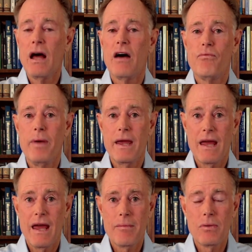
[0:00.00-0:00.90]
of beta
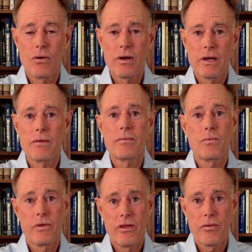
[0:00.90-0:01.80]
amyloid
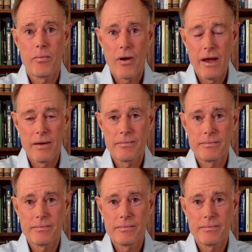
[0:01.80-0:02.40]
within the brain.